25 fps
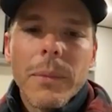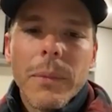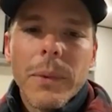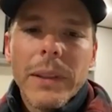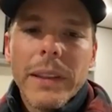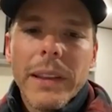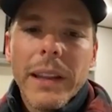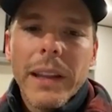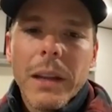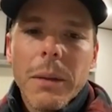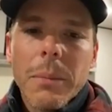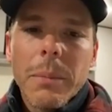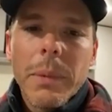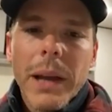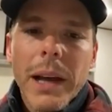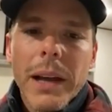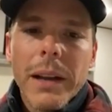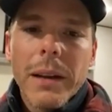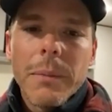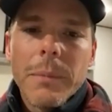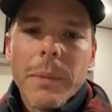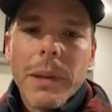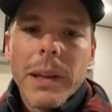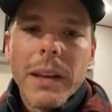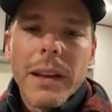We think about
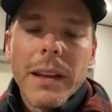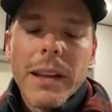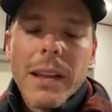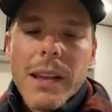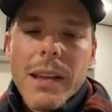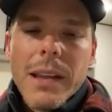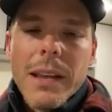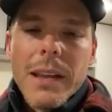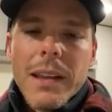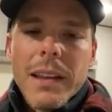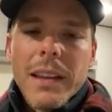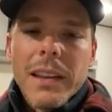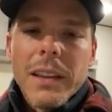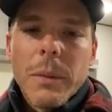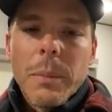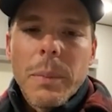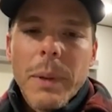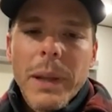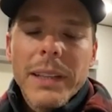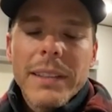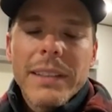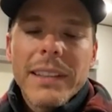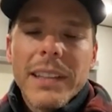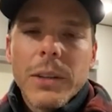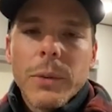him, and the
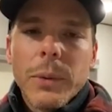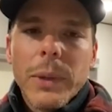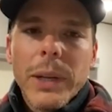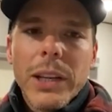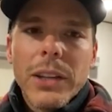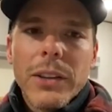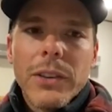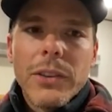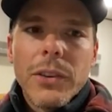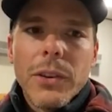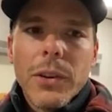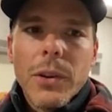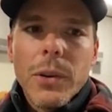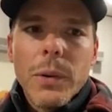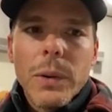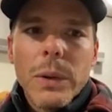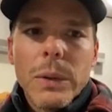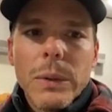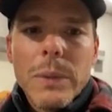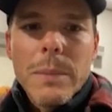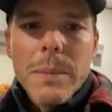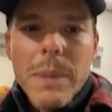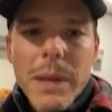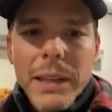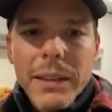best thing we could do when
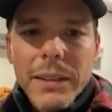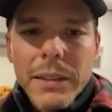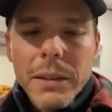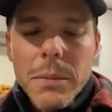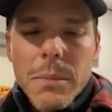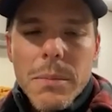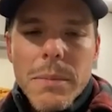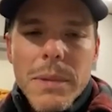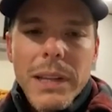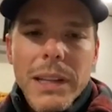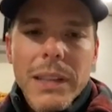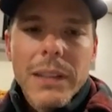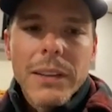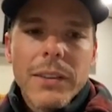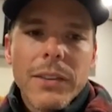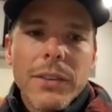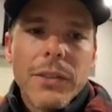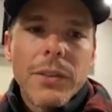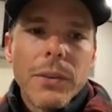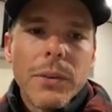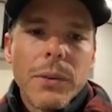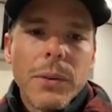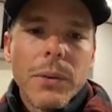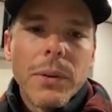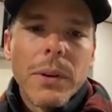we miss him is
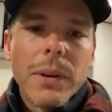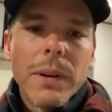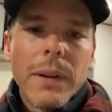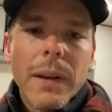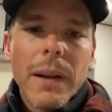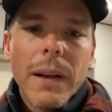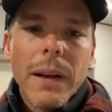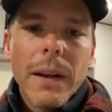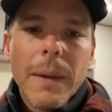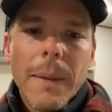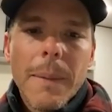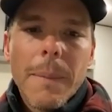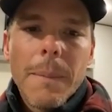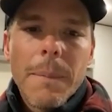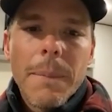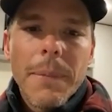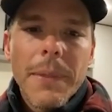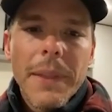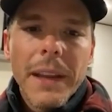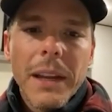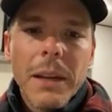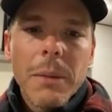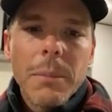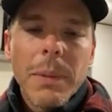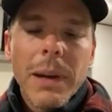to um,
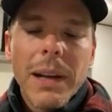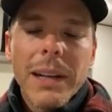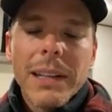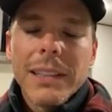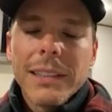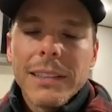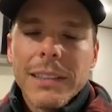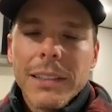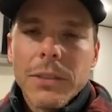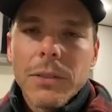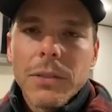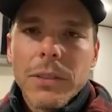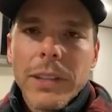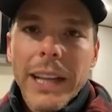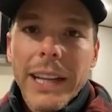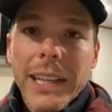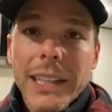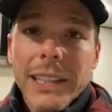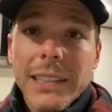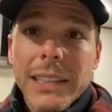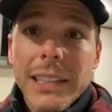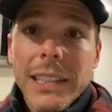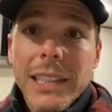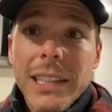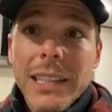think about his little
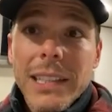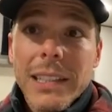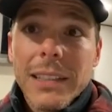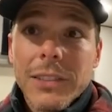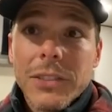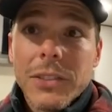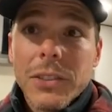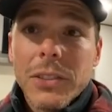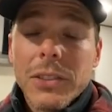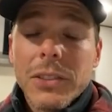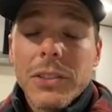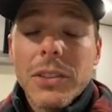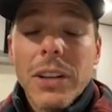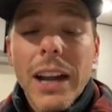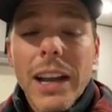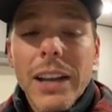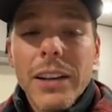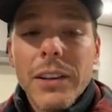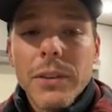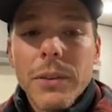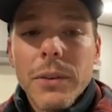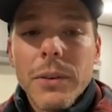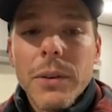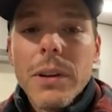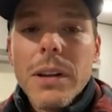legacy and tr- try
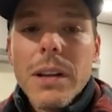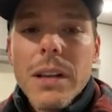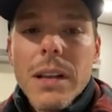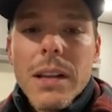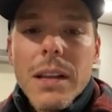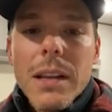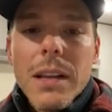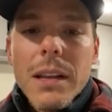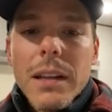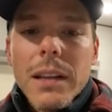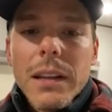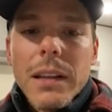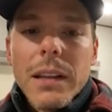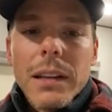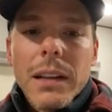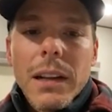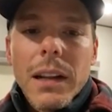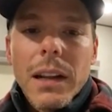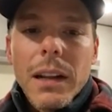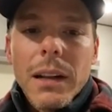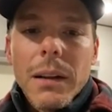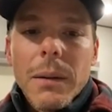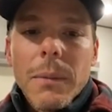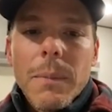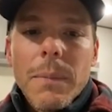to
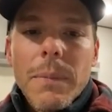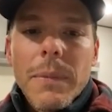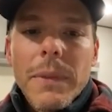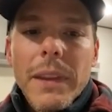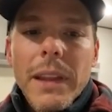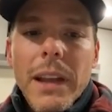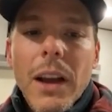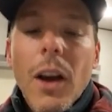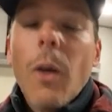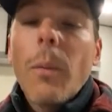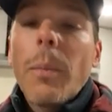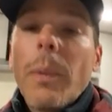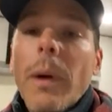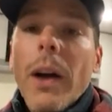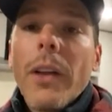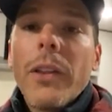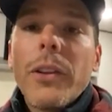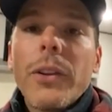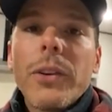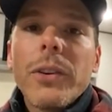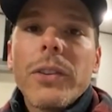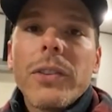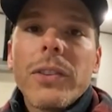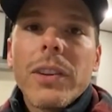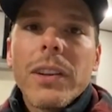um, help
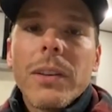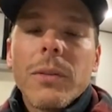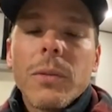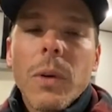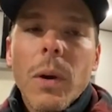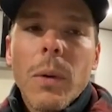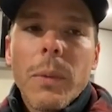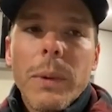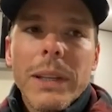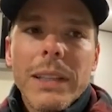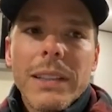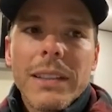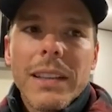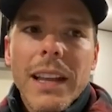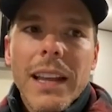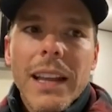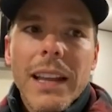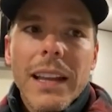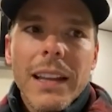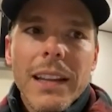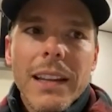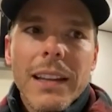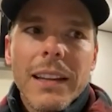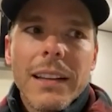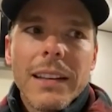others in what we
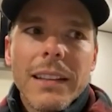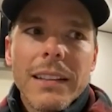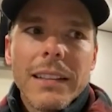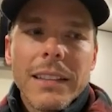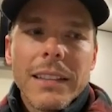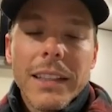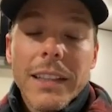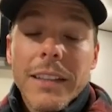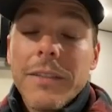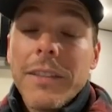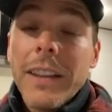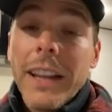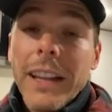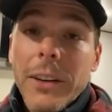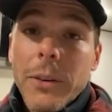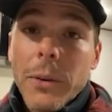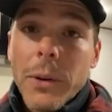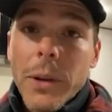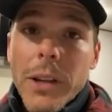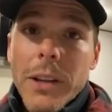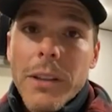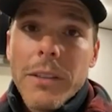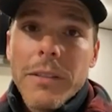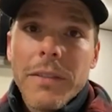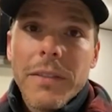say live like
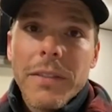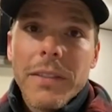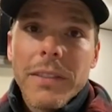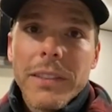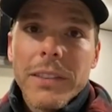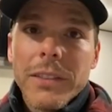Riv.